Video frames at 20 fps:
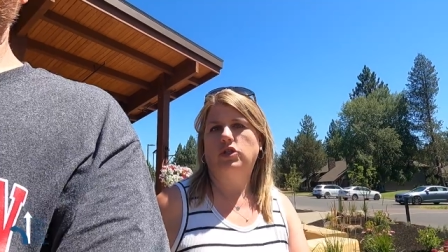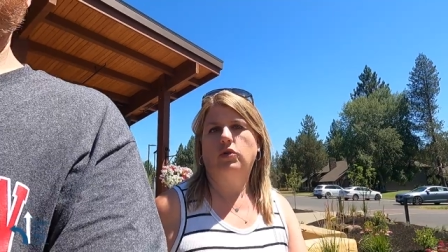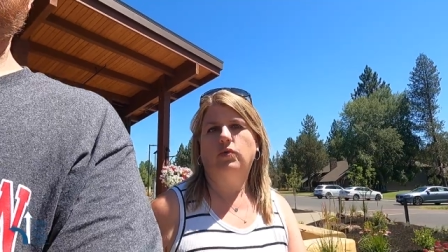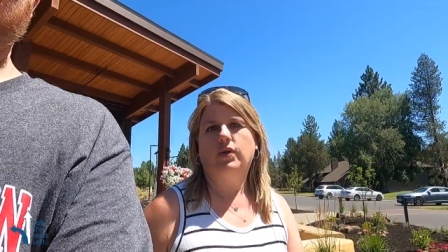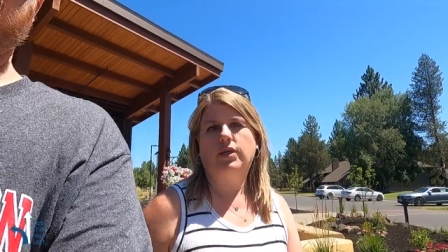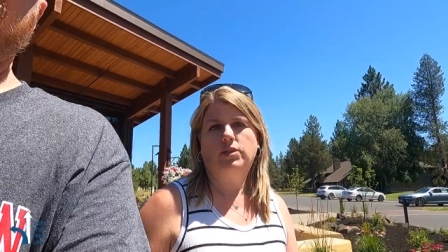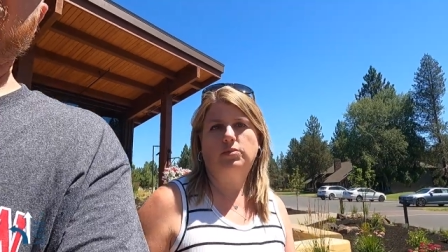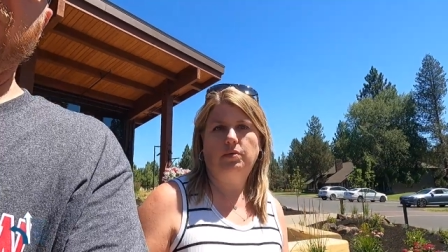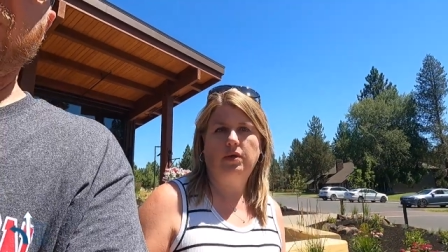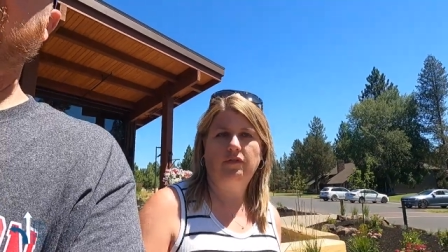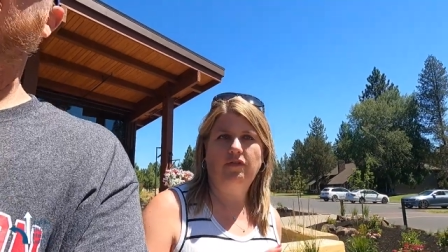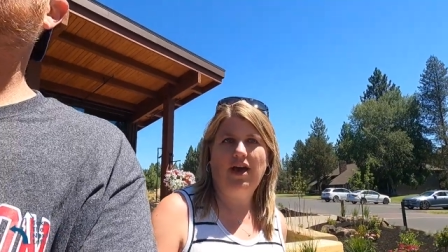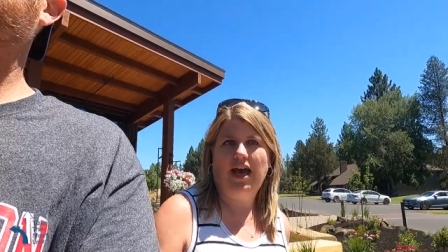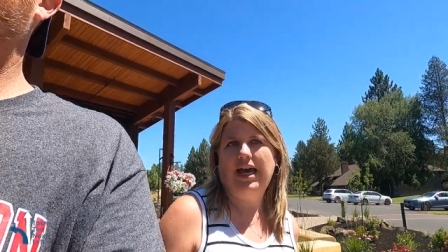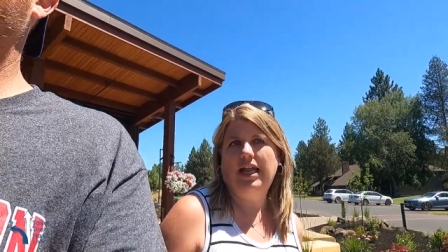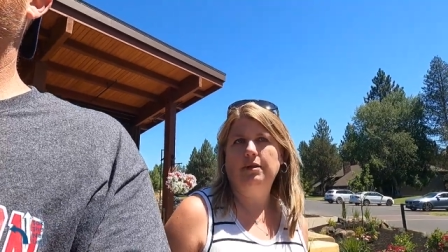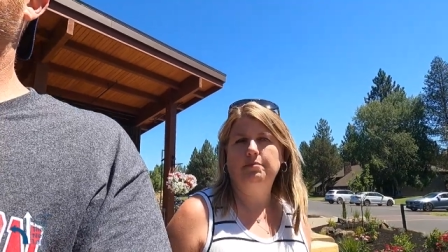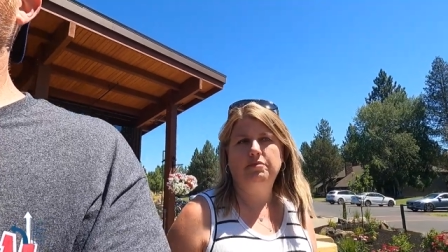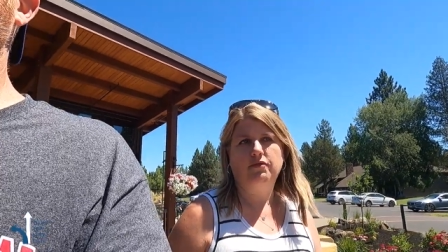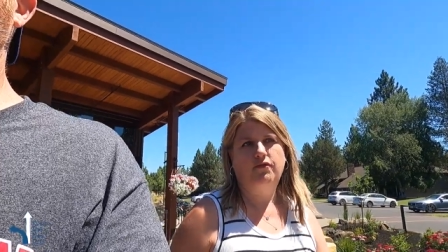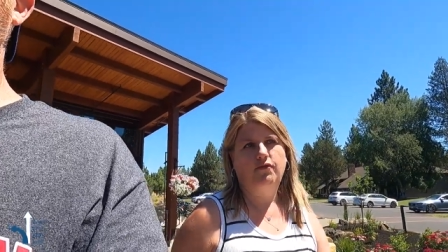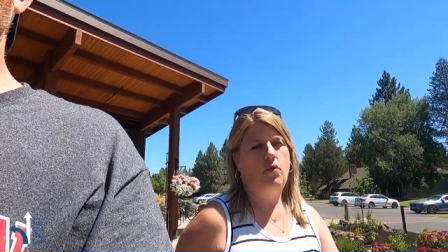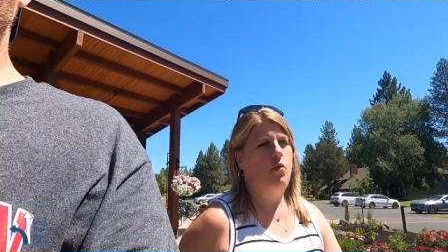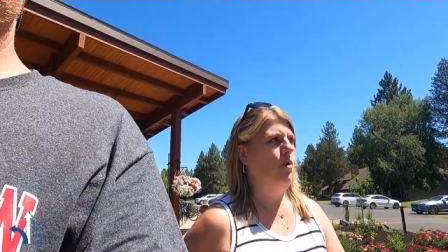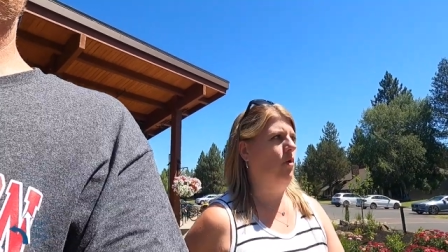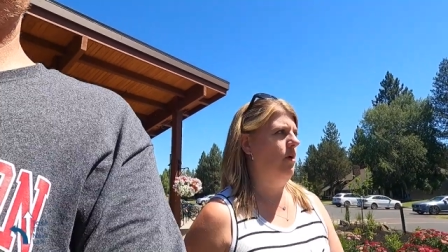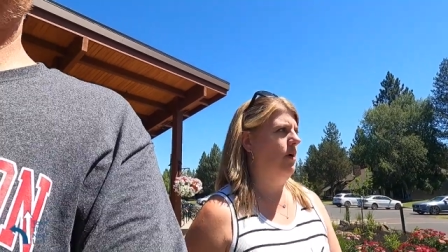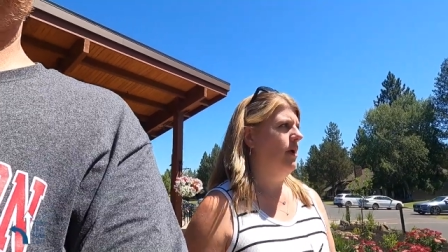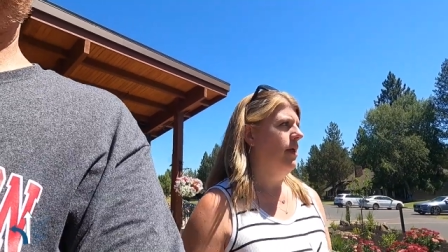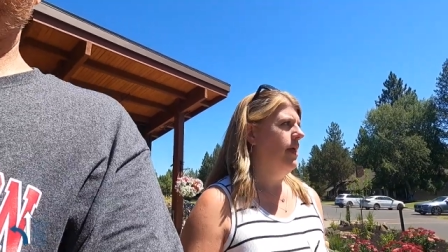it to you because we've had it
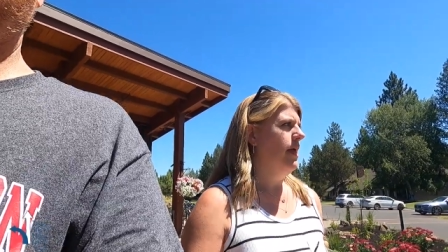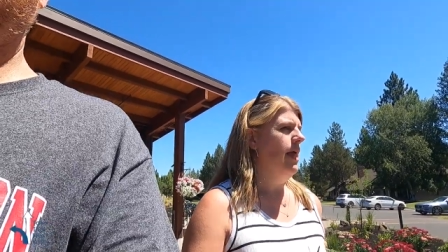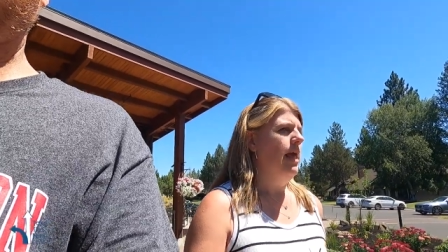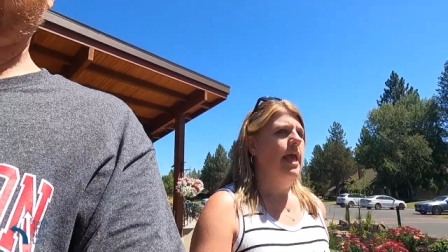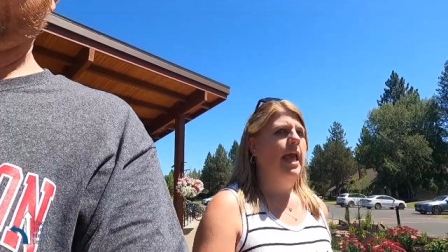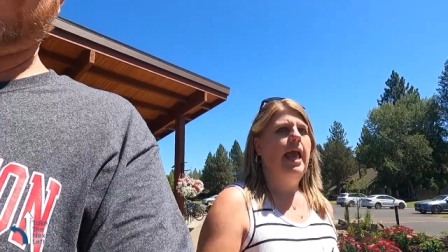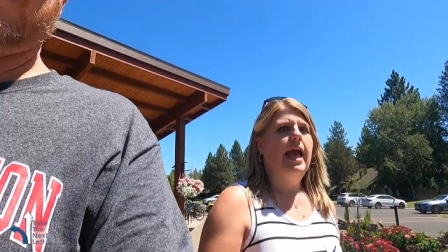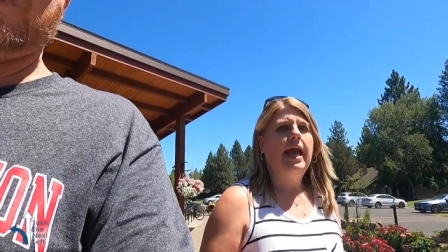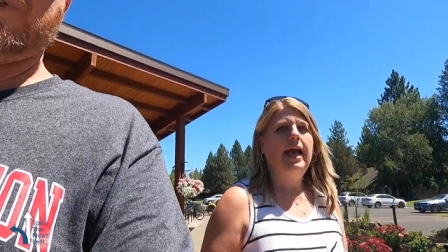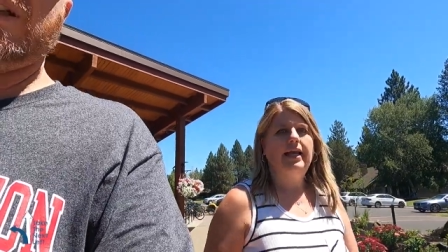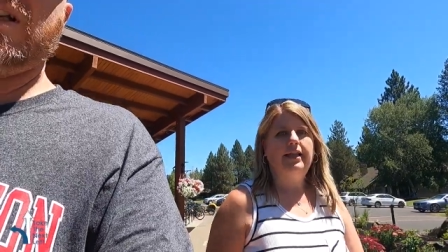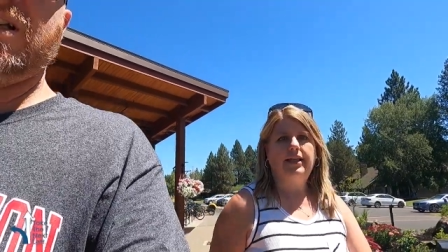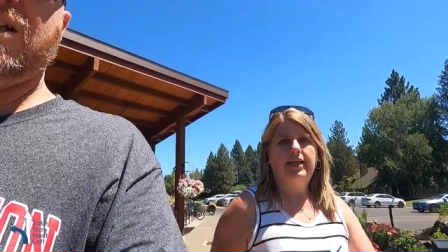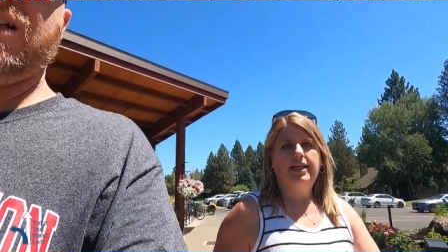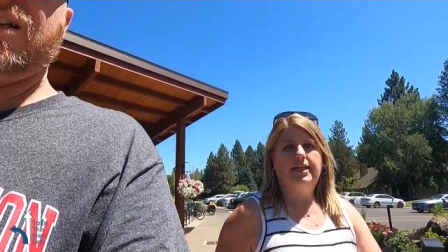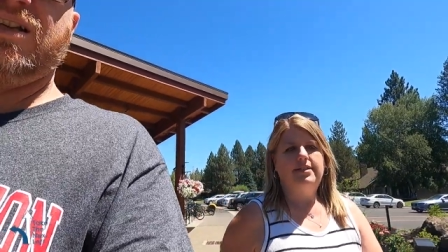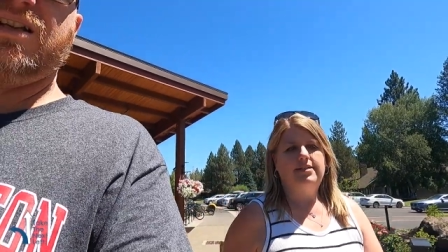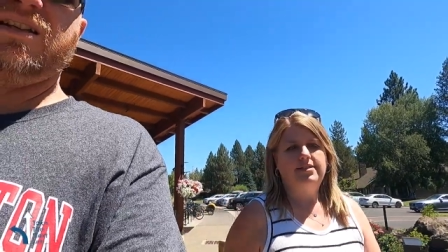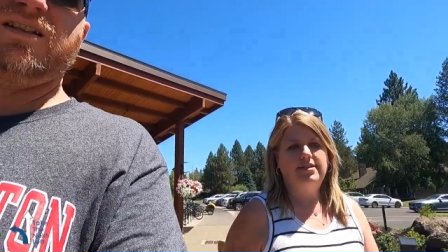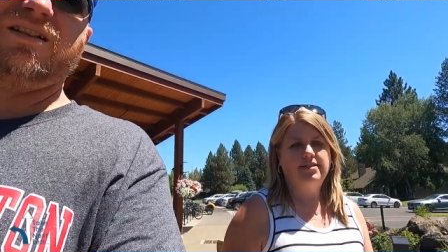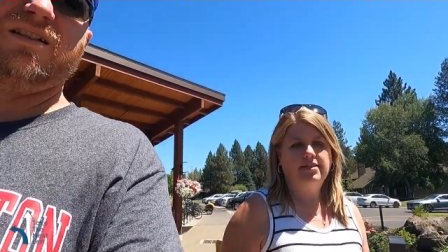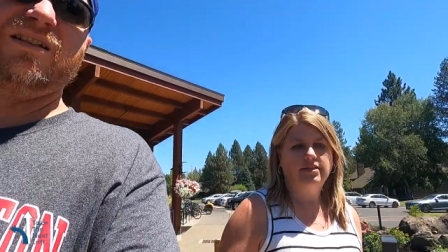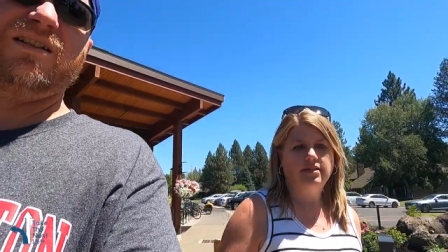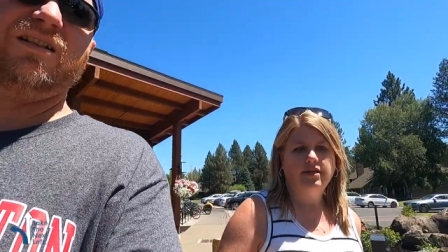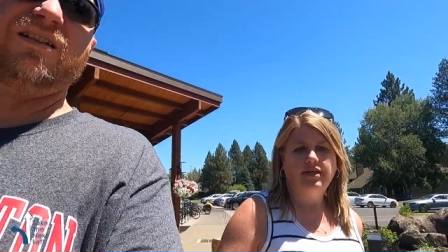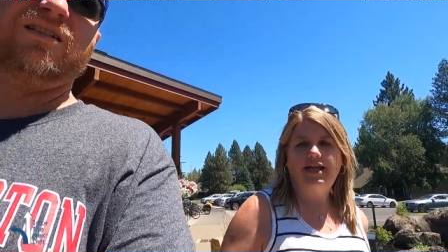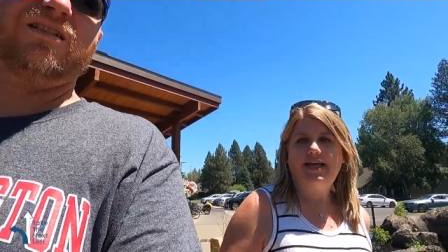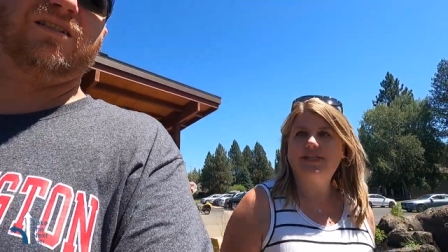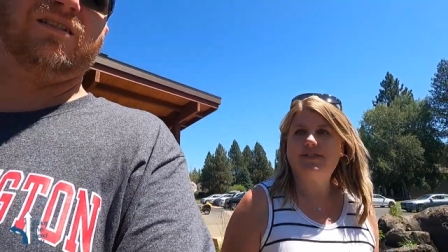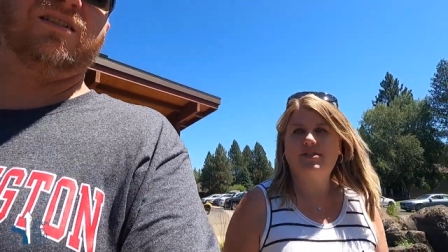before, and it's
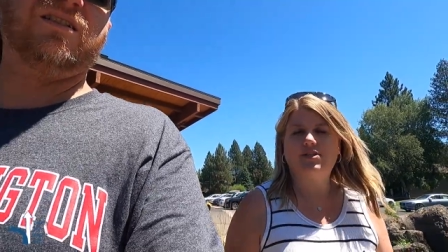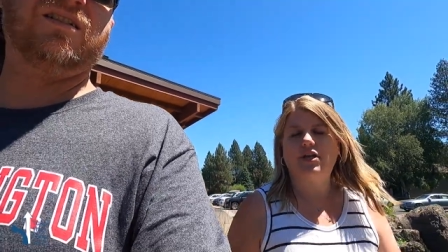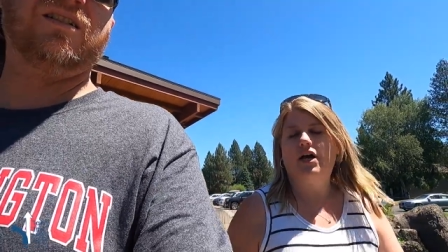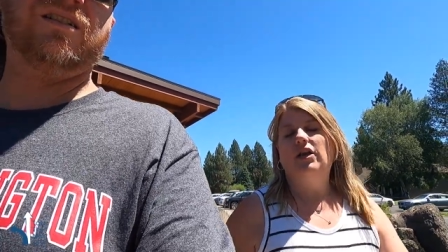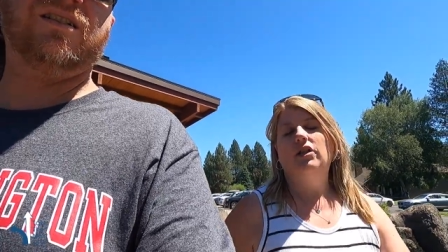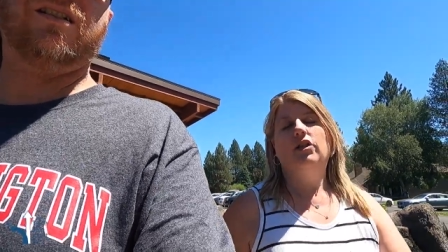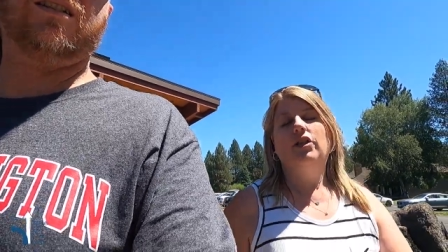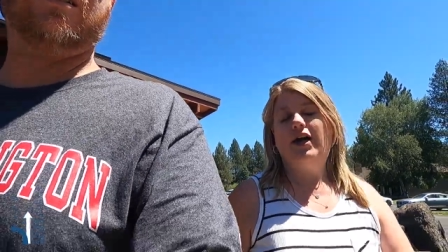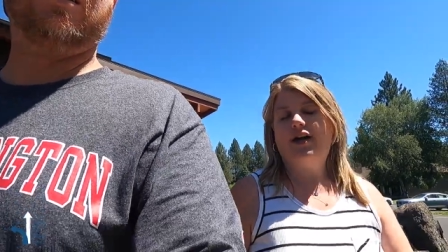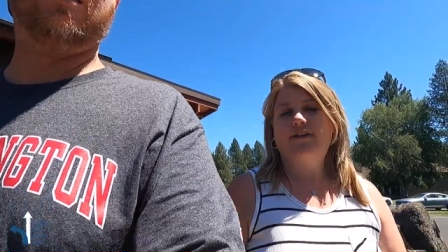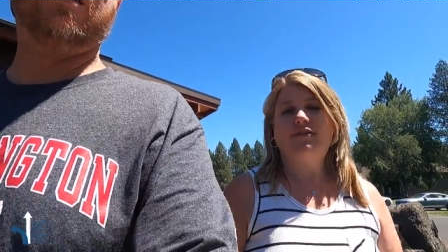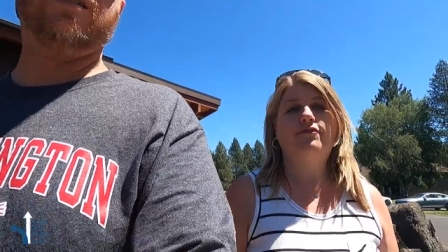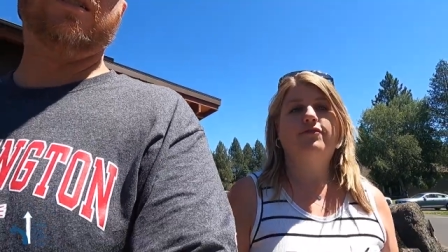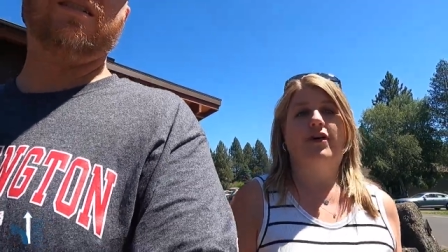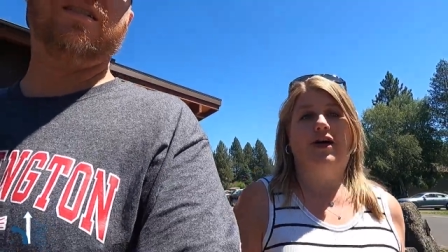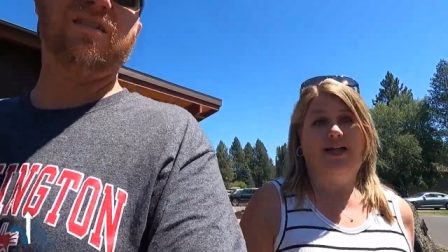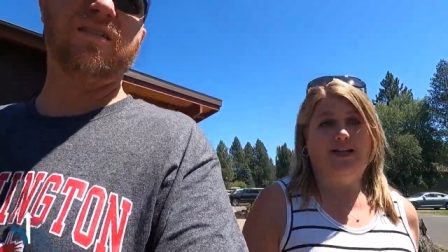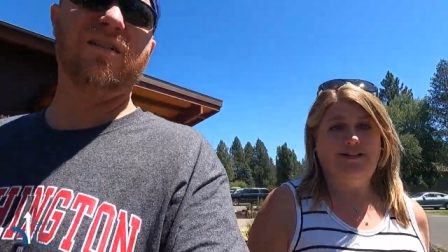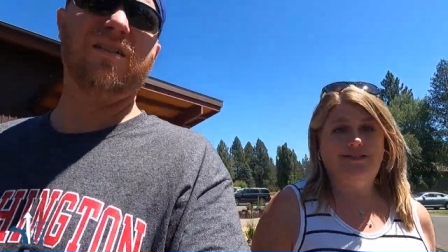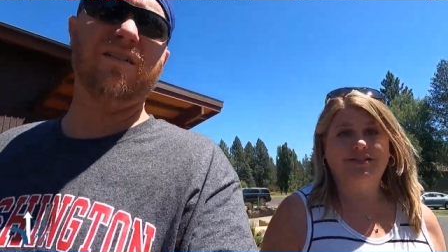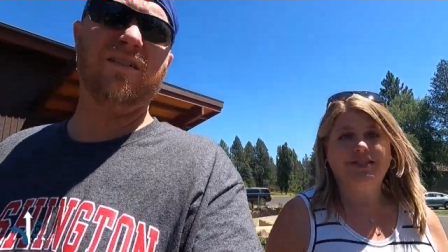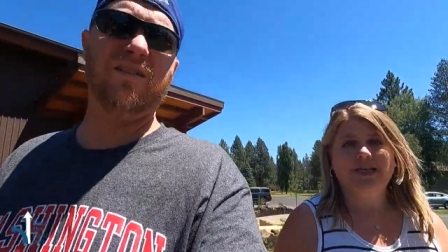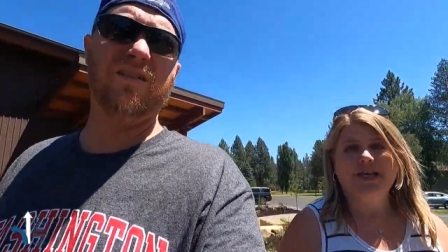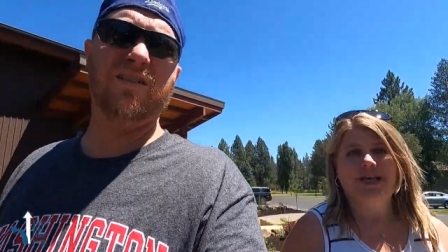a lot of fun.